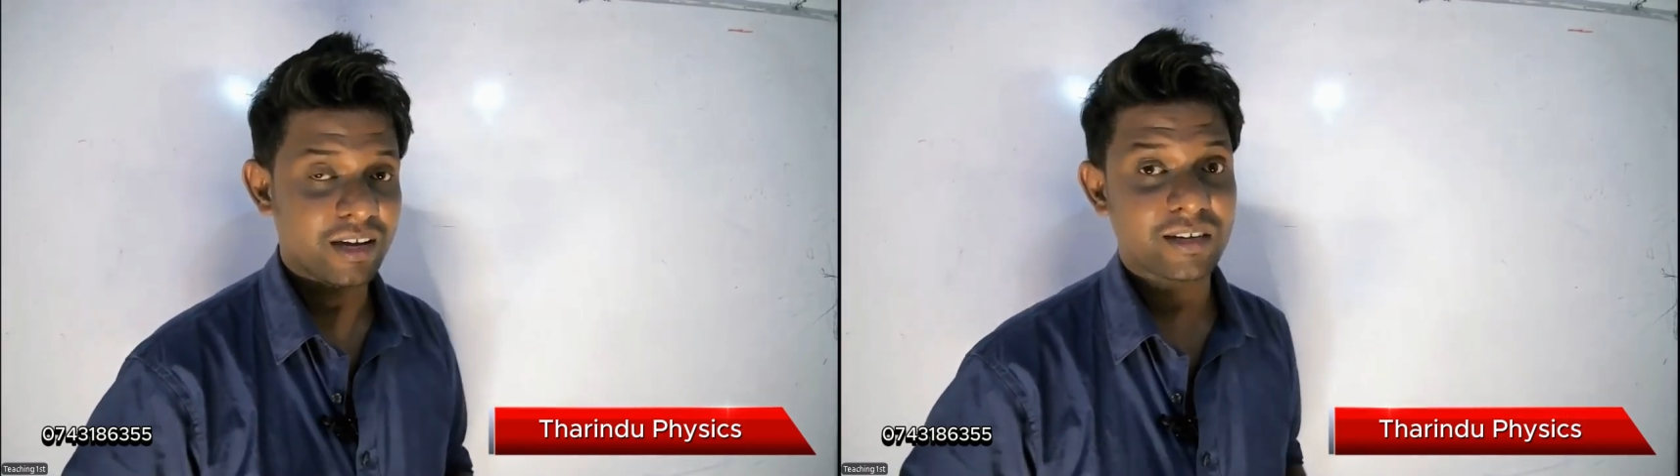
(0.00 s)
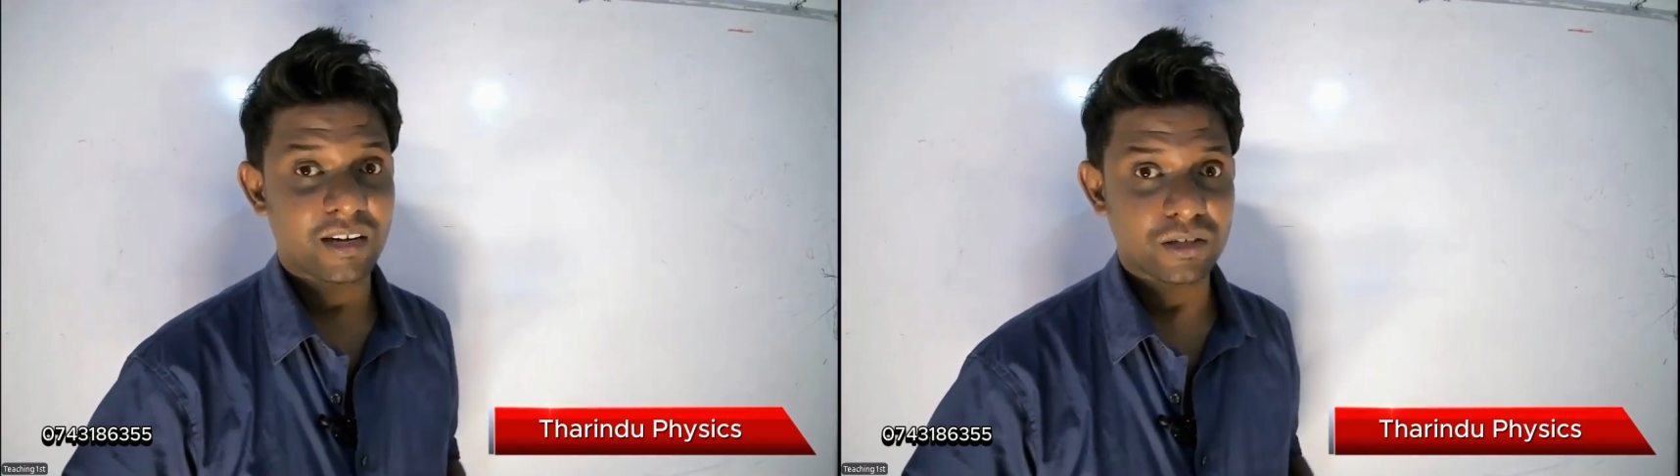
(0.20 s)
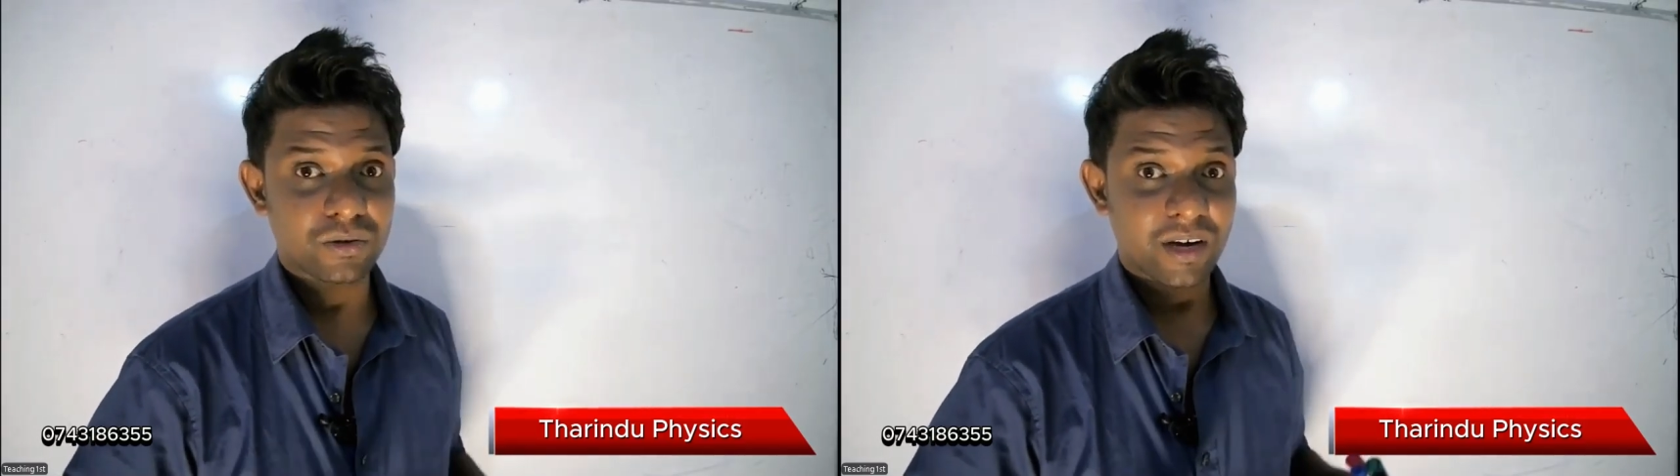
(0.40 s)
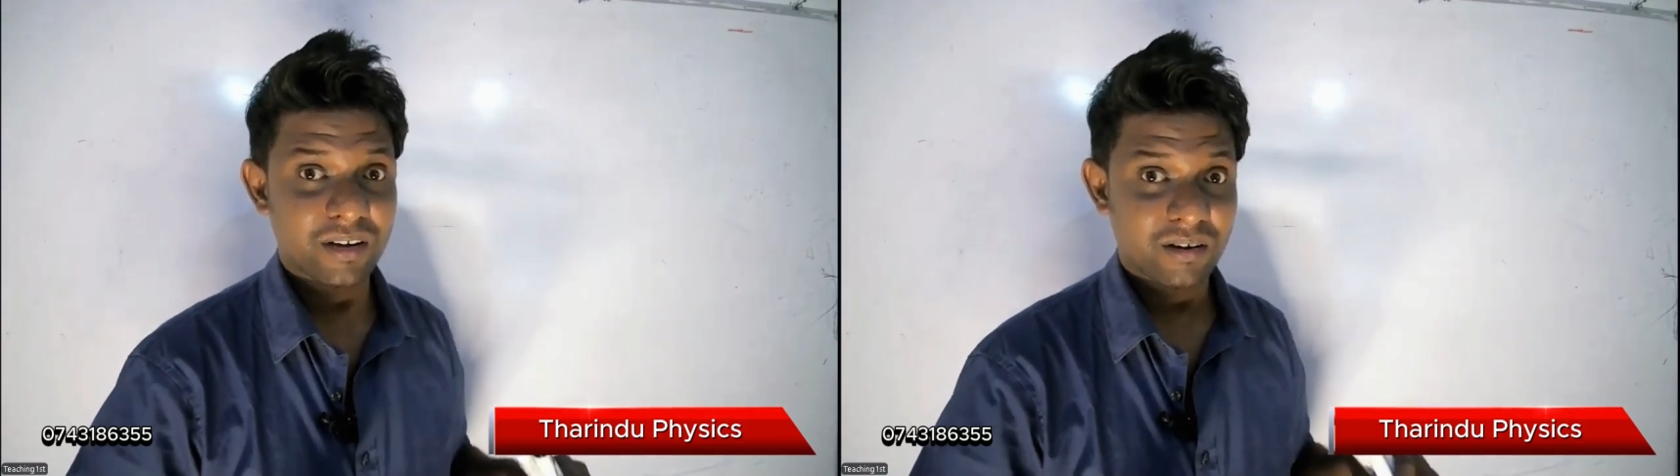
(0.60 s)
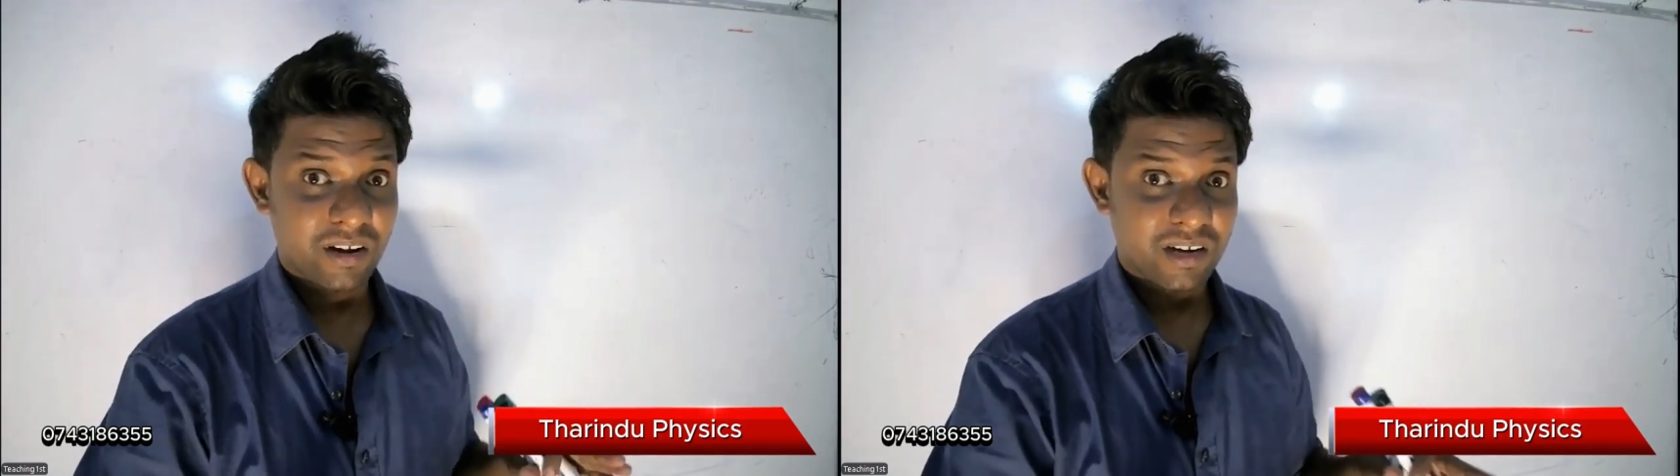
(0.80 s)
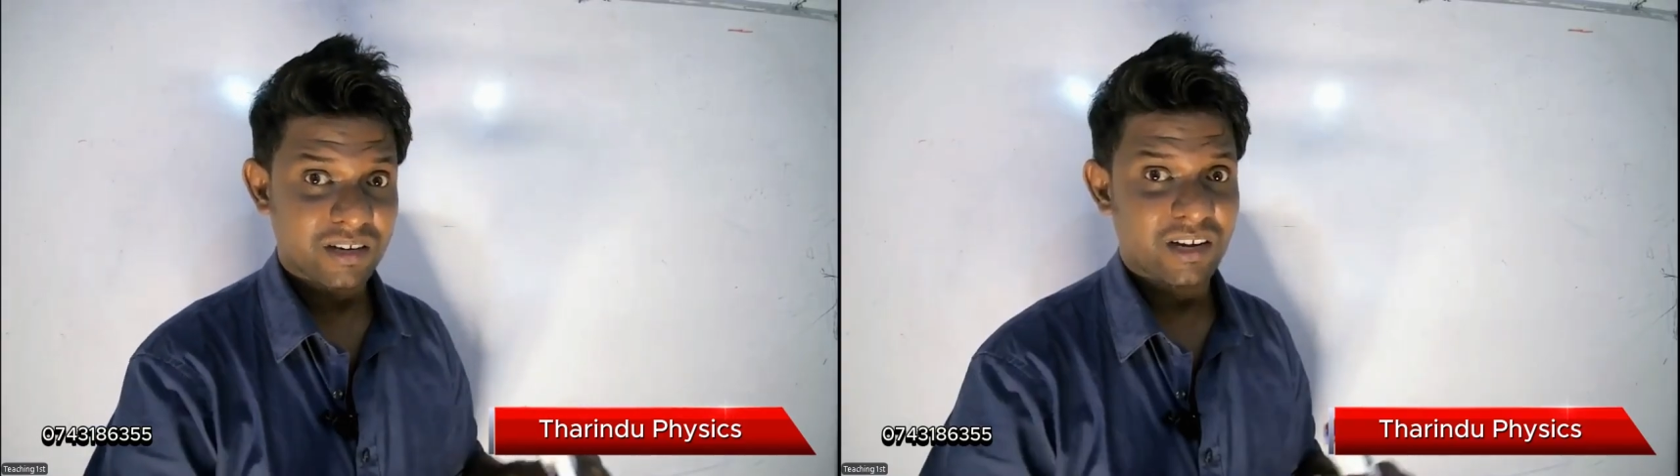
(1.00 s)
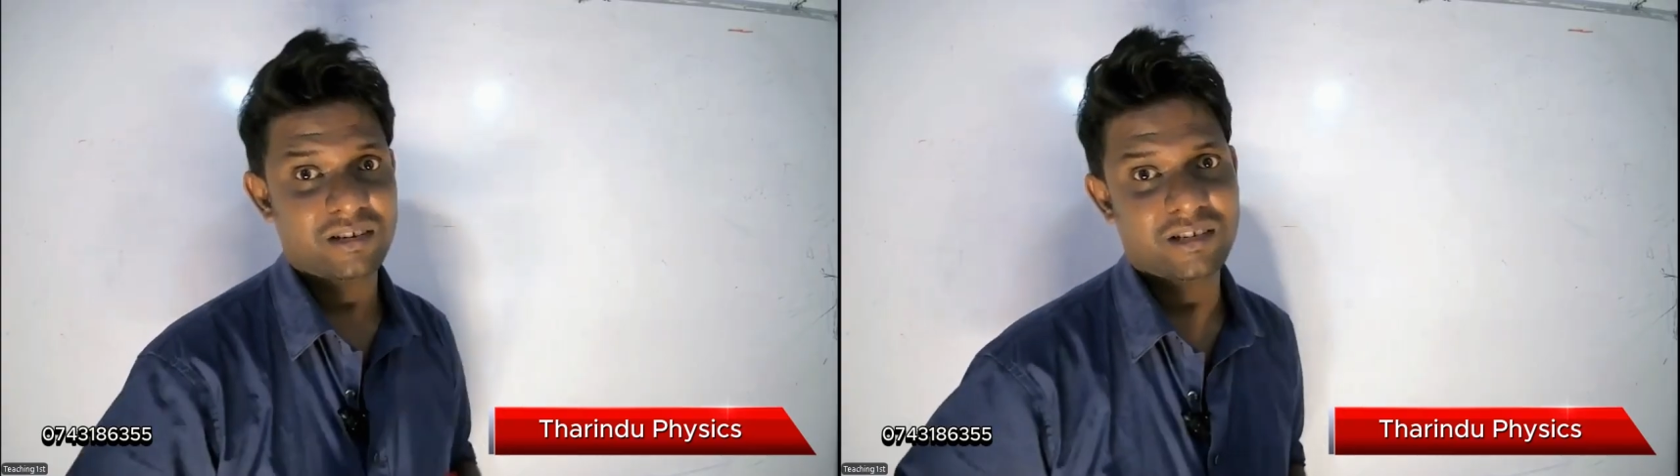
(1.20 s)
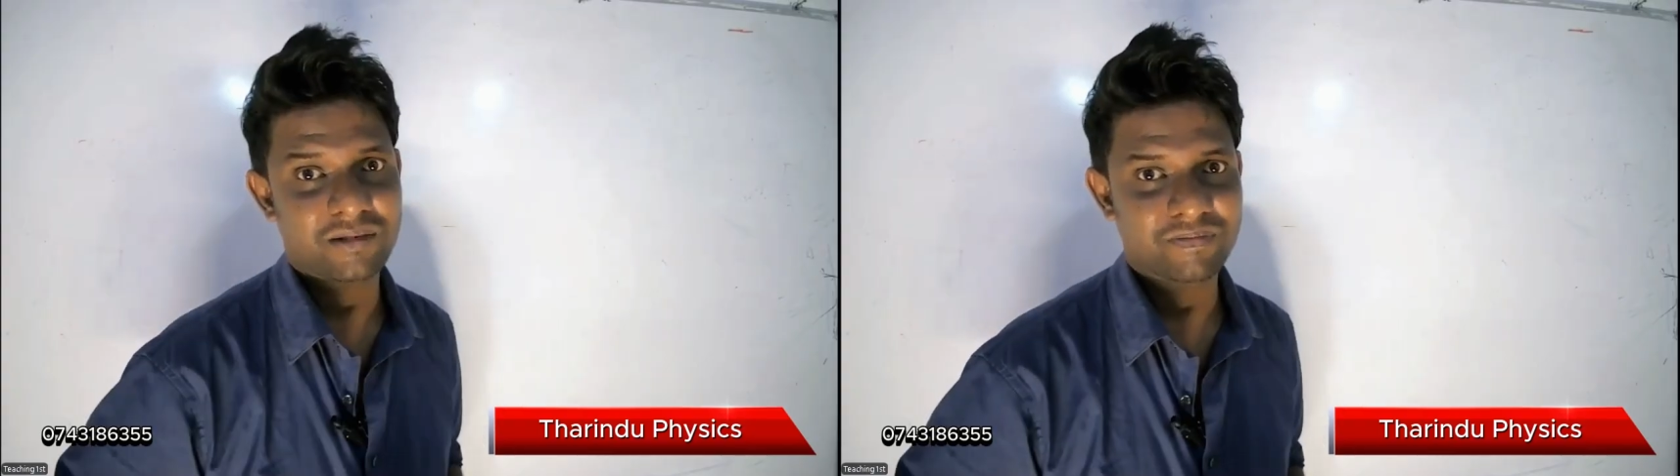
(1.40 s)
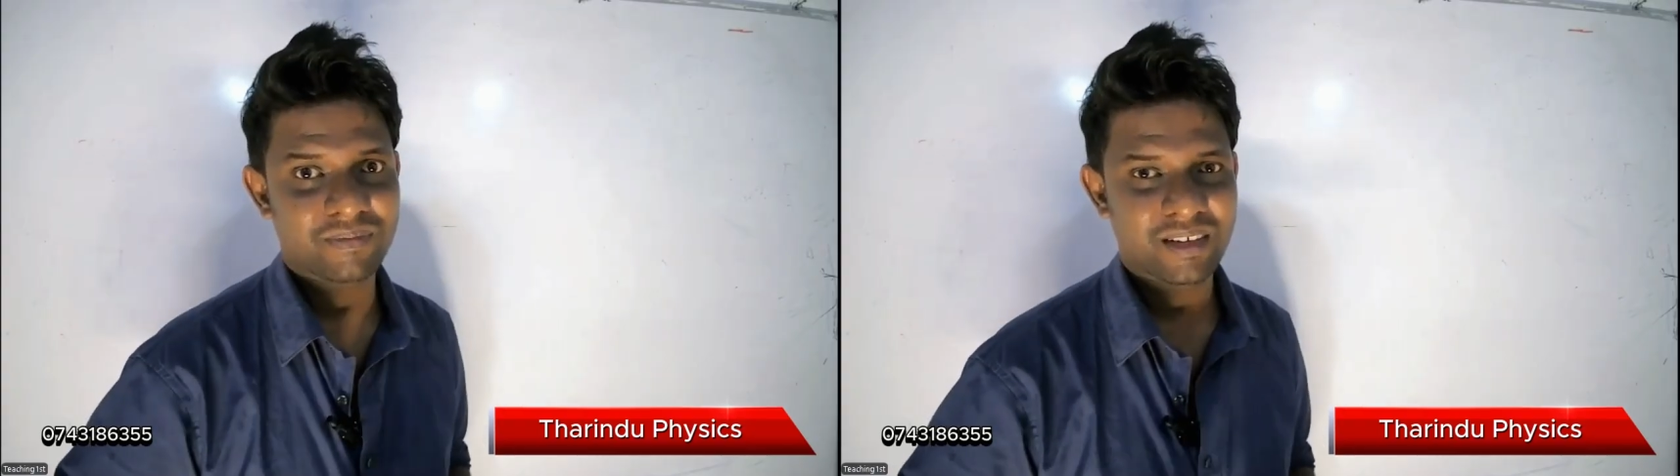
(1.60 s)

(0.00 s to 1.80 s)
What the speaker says: high chance to get correct answer.